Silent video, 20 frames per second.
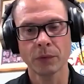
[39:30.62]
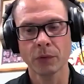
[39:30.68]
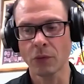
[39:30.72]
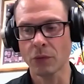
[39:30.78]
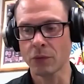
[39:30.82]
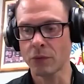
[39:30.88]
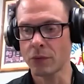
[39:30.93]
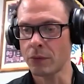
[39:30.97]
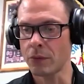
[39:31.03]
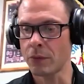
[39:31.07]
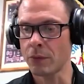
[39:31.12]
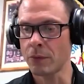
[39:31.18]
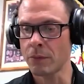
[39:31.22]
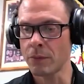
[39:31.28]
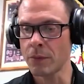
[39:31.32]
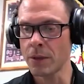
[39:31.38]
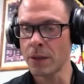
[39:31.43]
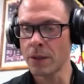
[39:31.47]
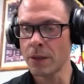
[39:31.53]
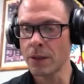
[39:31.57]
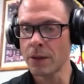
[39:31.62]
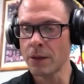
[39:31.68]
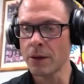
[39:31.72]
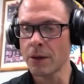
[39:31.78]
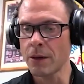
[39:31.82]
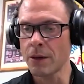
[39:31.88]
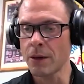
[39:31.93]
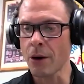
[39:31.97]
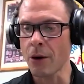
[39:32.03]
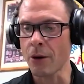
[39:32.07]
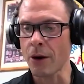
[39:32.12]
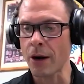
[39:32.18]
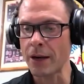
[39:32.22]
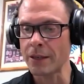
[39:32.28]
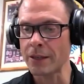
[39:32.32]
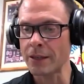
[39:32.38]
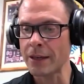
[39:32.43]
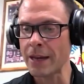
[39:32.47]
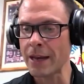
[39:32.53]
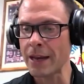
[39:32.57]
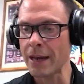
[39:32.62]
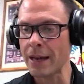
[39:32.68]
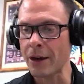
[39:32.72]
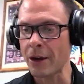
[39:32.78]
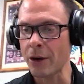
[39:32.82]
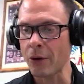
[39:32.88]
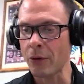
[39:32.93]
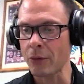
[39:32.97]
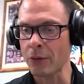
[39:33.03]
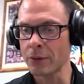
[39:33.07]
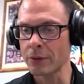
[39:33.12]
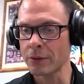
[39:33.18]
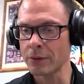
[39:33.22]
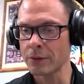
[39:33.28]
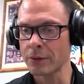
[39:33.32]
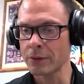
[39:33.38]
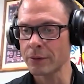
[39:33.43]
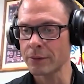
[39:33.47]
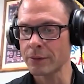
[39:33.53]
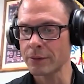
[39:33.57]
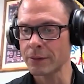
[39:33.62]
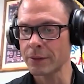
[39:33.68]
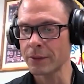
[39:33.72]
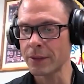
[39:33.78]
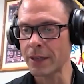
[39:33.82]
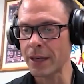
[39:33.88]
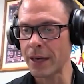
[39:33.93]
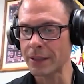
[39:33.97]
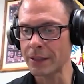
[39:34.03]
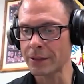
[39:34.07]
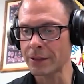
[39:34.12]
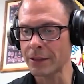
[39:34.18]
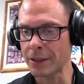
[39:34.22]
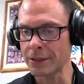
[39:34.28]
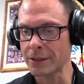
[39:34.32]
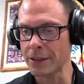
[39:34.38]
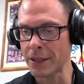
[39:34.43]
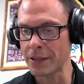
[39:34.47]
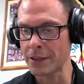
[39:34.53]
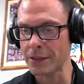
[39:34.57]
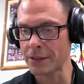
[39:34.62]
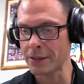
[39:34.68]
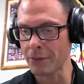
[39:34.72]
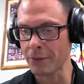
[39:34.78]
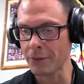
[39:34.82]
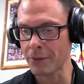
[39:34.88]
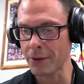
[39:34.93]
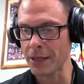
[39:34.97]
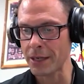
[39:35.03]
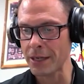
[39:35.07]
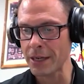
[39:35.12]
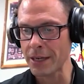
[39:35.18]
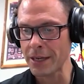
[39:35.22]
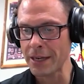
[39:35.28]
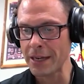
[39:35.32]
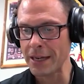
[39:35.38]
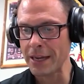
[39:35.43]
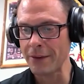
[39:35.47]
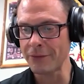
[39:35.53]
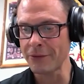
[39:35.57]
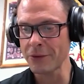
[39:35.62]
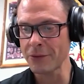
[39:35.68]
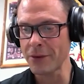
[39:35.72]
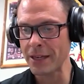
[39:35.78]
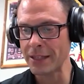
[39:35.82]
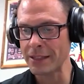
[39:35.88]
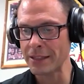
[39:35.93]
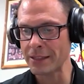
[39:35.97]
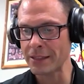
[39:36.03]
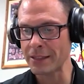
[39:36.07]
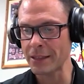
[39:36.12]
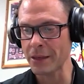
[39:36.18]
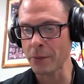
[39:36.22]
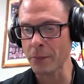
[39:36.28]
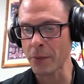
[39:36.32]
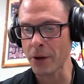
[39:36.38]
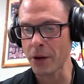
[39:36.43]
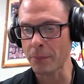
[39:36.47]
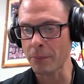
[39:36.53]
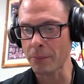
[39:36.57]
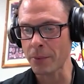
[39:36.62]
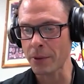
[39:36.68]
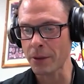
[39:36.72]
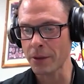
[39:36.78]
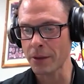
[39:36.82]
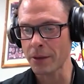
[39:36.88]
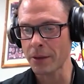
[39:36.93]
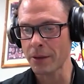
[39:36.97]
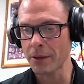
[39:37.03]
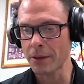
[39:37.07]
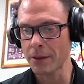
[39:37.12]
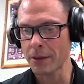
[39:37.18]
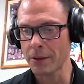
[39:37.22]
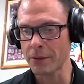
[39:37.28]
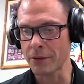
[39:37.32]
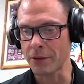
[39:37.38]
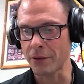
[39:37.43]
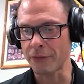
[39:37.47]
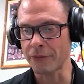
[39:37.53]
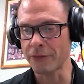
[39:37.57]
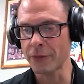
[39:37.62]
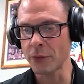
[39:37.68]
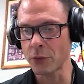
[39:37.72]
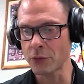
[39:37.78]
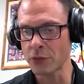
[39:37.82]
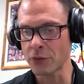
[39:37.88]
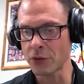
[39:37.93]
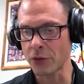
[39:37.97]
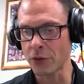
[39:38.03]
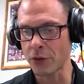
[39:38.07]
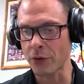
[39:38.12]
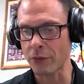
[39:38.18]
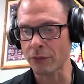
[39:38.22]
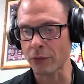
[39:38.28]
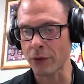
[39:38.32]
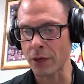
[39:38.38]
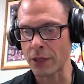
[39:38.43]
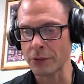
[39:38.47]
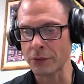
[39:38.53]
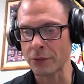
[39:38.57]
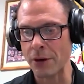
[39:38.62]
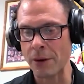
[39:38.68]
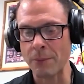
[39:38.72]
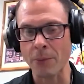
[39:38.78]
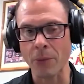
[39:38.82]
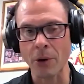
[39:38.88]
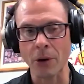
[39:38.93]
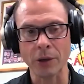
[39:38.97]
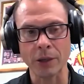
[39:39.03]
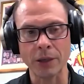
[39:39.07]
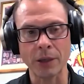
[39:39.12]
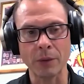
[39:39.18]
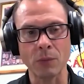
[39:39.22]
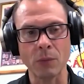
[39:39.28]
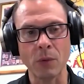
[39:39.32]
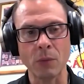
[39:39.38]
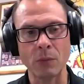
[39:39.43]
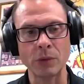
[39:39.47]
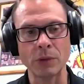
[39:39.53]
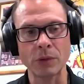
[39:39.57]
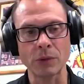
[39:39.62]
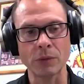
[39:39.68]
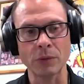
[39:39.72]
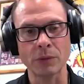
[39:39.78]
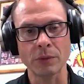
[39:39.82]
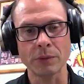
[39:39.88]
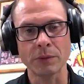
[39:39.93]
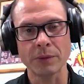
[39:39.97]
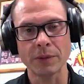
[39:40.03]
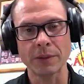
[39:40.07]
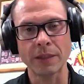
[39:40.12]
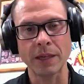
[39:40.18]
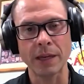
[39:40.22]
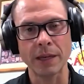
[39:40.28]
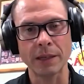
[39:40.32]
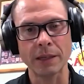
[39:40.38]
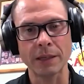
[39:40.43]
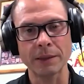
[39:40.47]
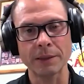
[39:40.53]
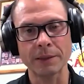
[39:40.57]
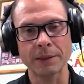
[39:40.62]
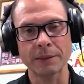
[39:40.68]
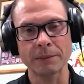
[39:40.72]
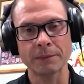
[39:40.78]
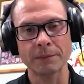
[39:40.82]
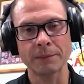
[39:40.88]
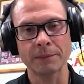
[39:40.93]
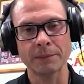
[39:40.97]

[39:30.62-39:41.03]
So cool. All right. Now, you kind of touched on this already. If you had to sum up the future of restaurant marketing, what would you say it is?